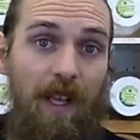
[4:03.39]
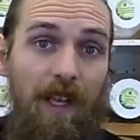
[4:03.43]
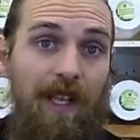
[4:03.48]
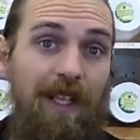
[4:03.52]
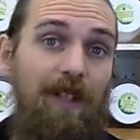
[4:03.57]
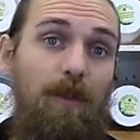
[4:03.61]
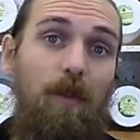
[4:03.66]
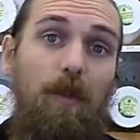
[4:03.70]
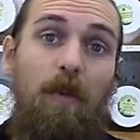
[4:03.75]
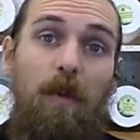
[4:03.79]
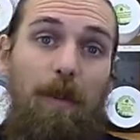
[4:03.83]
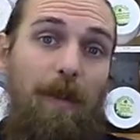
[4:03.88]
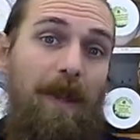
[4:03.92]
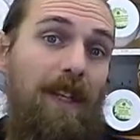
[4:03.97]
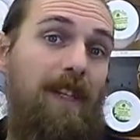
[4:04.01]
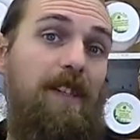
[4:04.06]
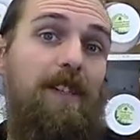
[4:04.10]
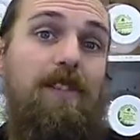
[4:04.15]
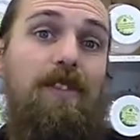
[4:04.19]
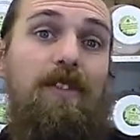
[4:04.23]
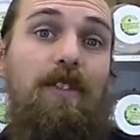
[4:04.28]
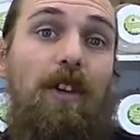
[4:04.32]
So we want to make
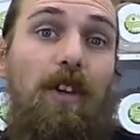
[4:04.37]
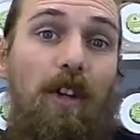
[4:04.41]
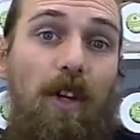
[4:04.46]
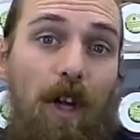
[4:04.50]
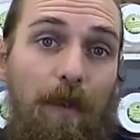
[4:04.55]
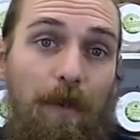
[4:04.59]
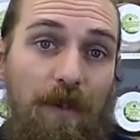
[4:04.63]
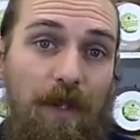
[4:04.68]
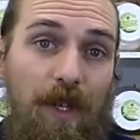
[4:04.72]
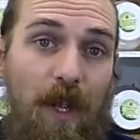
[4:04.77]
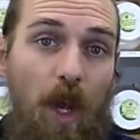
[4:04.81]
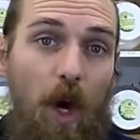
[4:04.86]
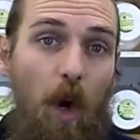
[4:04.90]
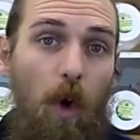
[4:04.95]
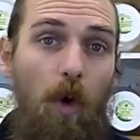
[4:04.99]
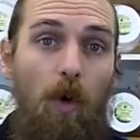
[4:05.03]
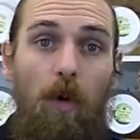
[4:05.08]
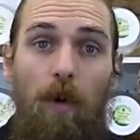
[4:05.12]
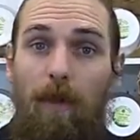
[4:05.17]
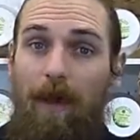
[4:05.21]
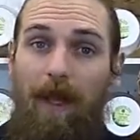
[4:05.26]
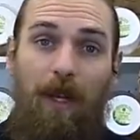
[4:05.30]
syrups, or
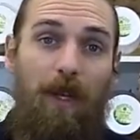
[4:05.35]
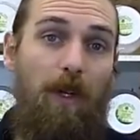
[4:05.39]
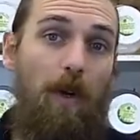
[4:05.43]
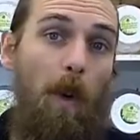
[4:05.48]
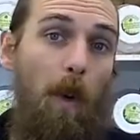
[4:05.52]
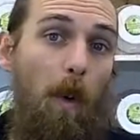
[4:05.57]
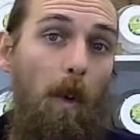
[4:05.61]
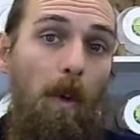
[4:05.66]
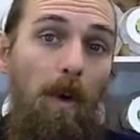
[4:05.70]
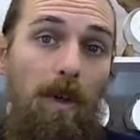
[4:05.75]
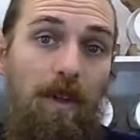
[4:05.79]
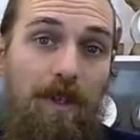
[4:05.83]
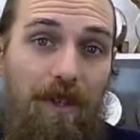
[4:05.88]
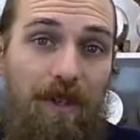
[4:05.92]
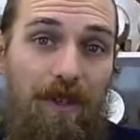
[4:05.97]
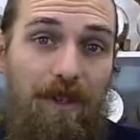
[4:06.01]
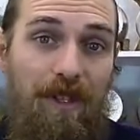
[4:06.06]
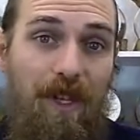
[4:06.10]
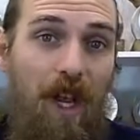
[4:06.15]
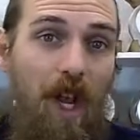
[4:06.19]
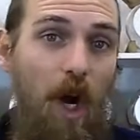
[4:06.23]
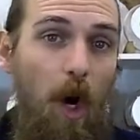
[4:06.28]
we want to make
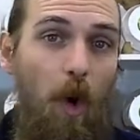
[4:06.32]
cordials,